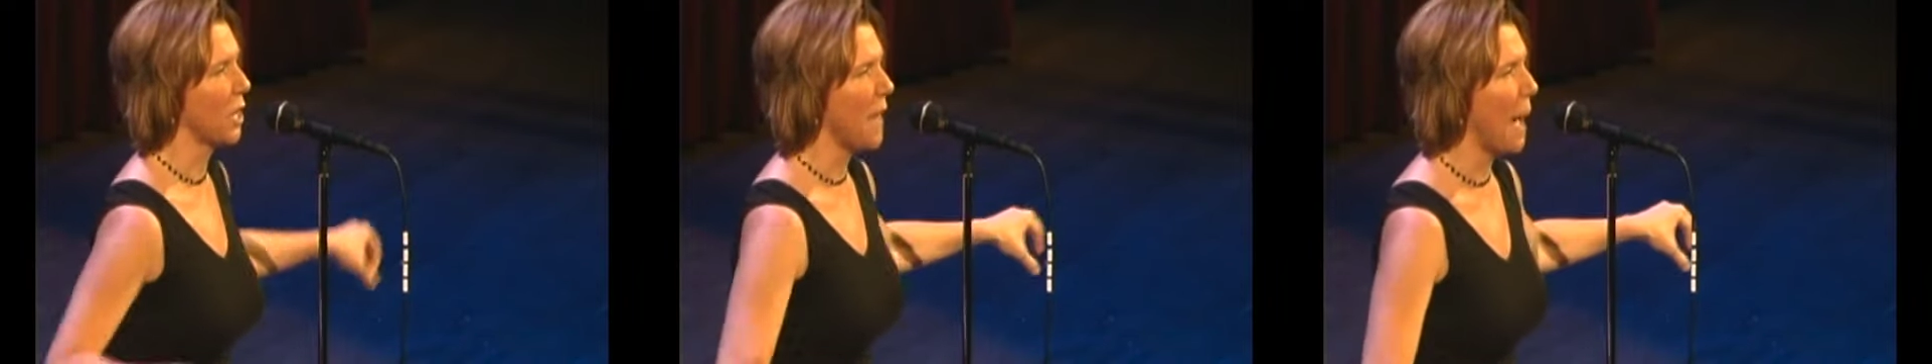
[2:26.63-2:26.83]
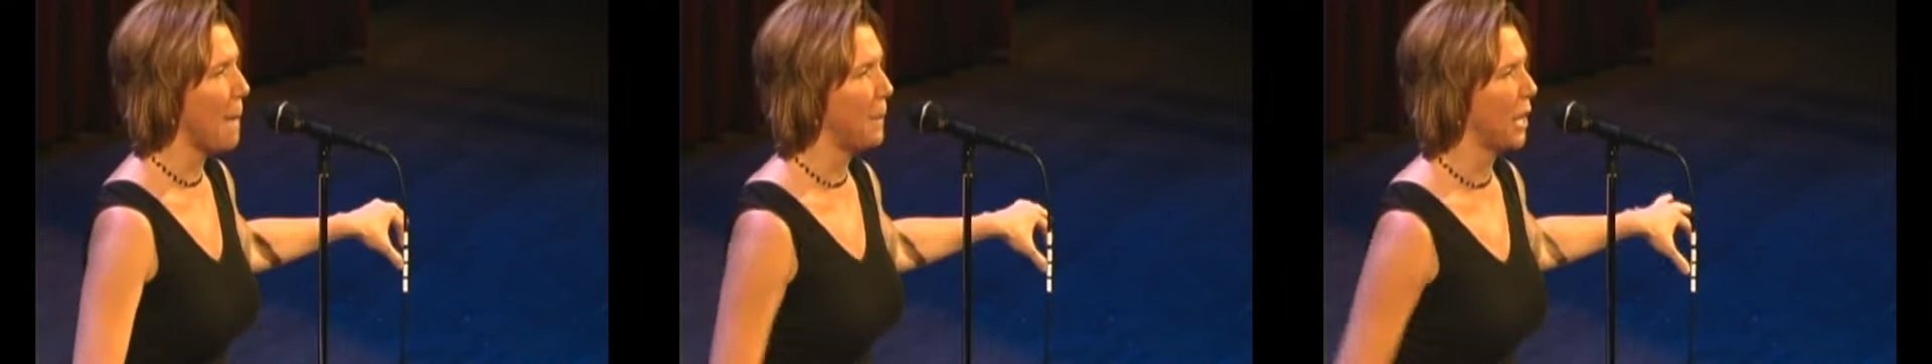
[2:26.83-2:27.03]

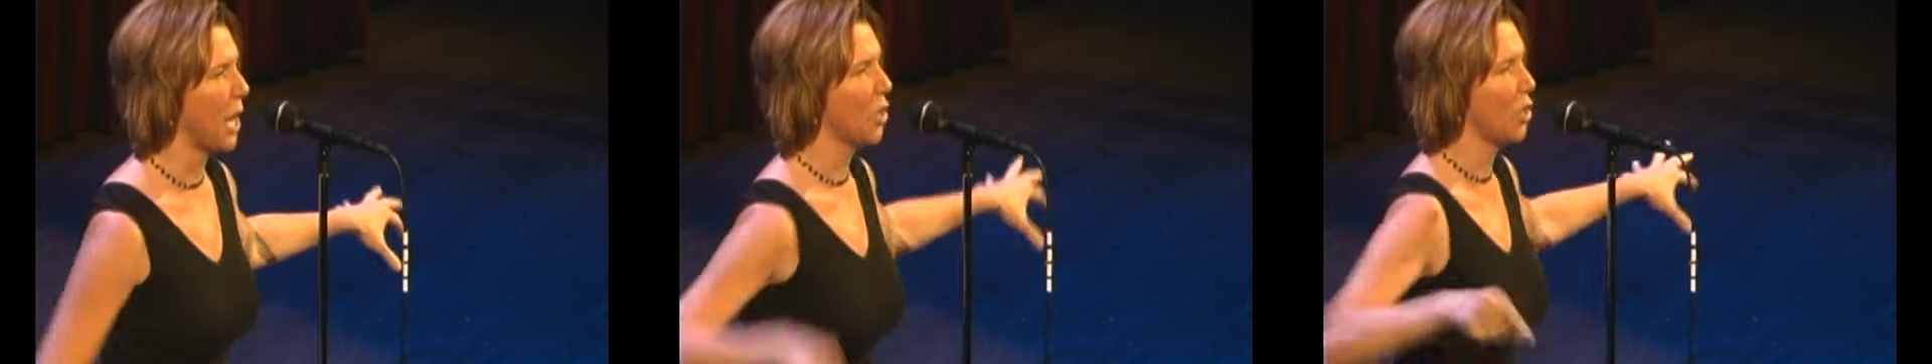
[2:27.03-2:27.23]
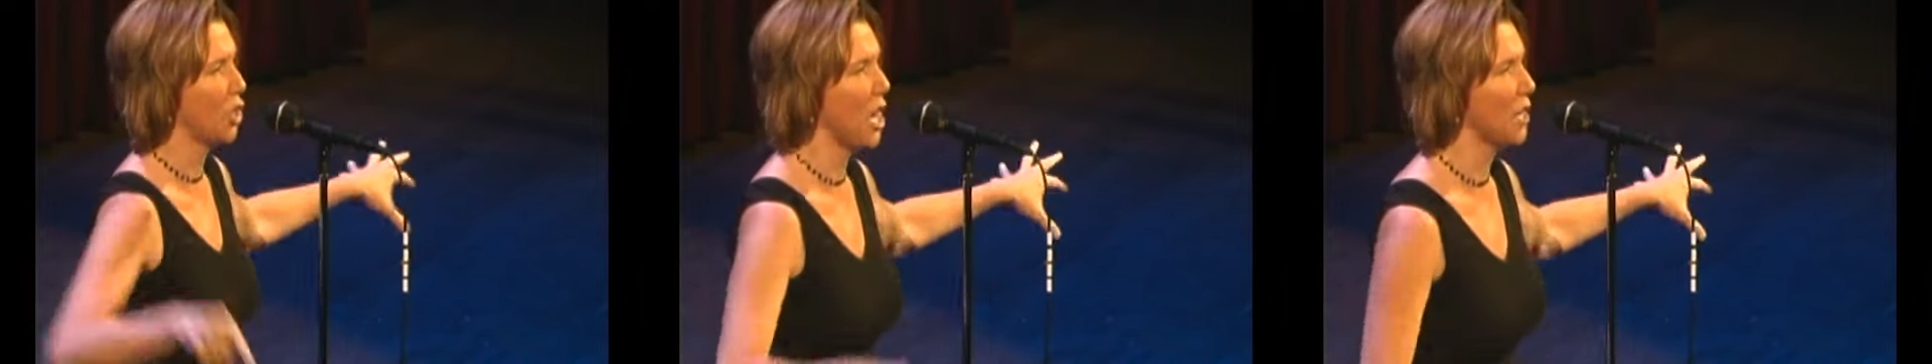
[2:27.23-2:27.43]
that
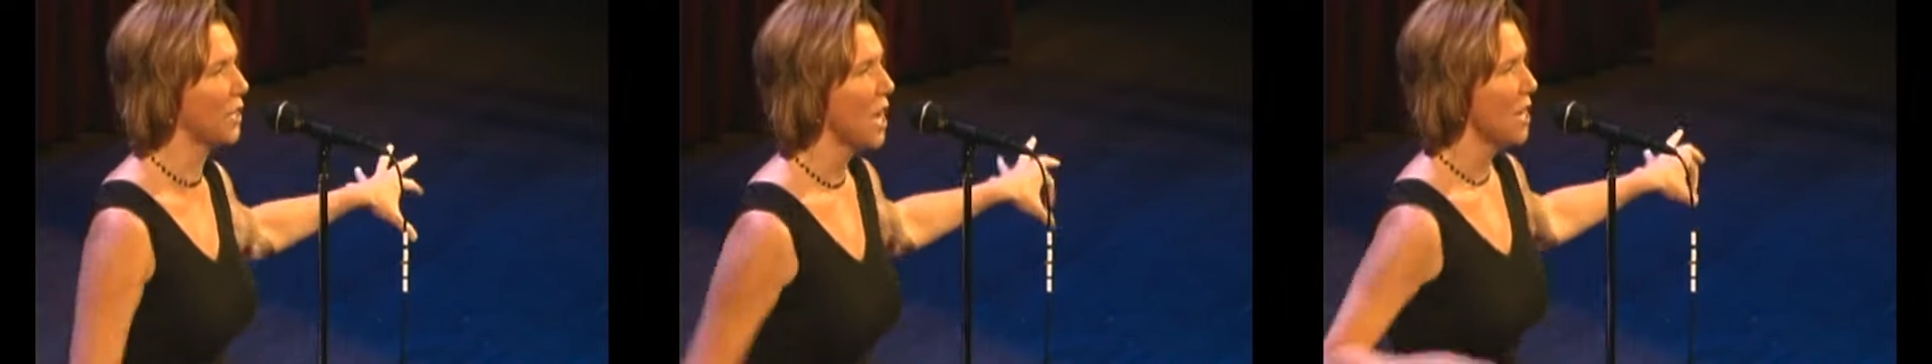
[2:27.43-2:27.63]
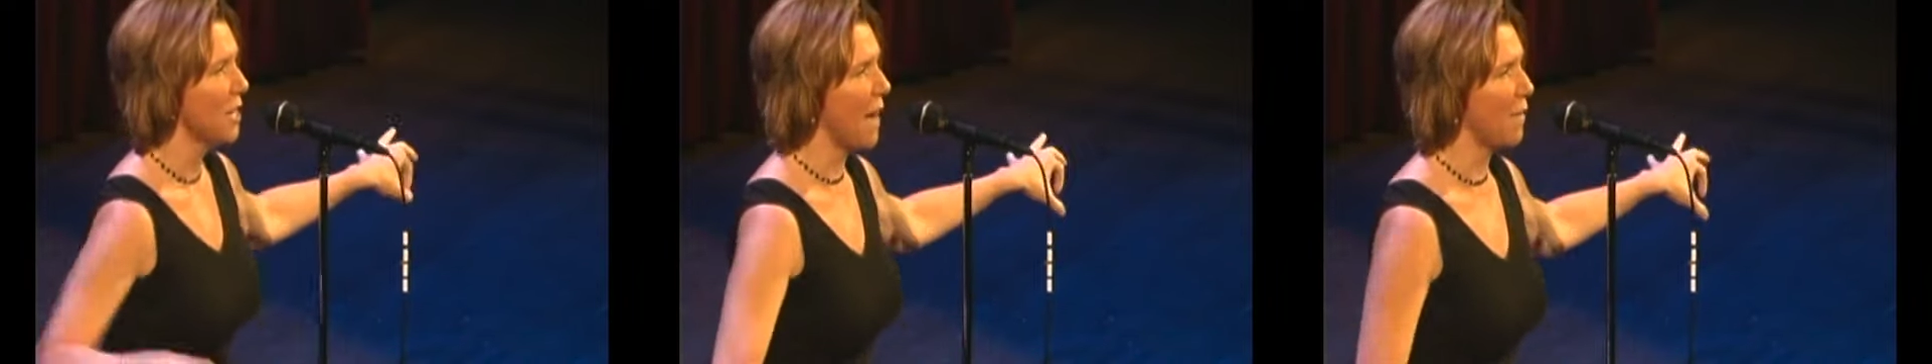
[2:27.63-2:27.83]
because she's
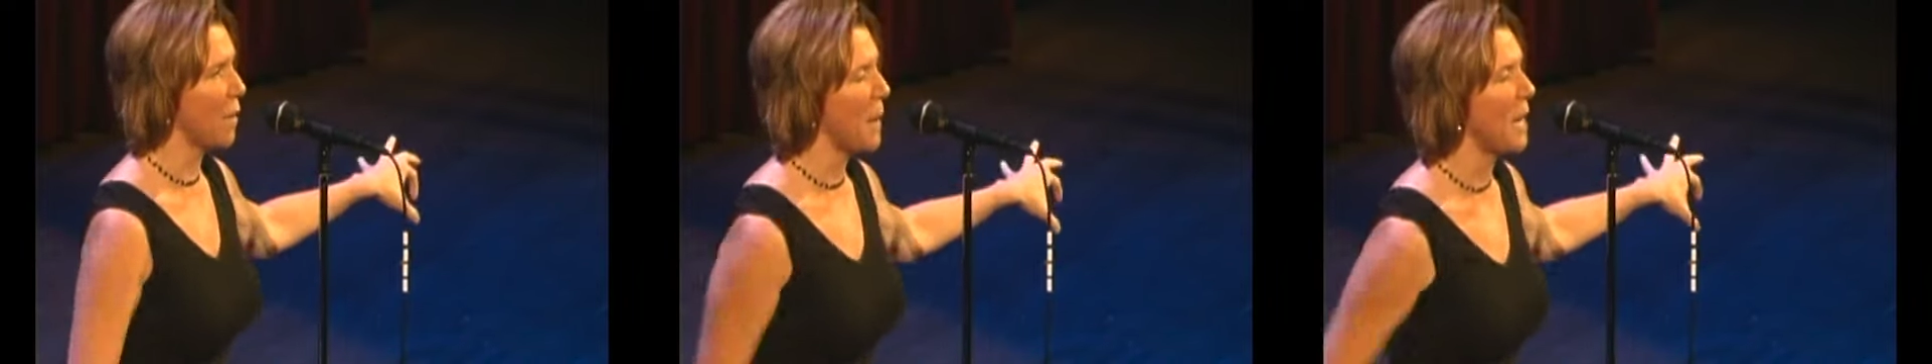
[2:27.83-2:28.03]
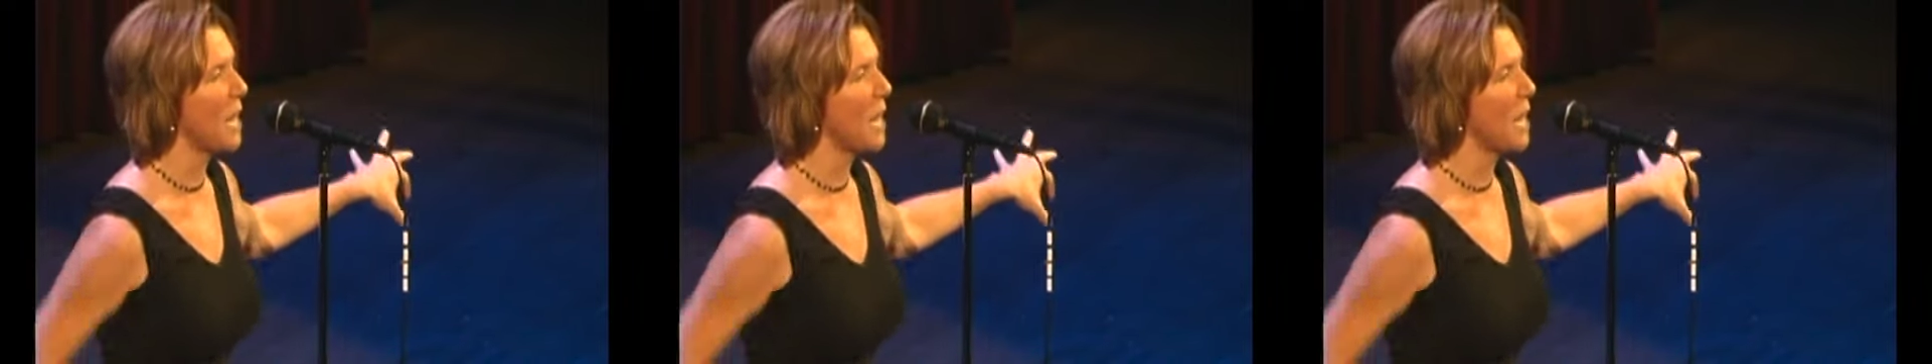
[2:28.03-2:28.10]
never been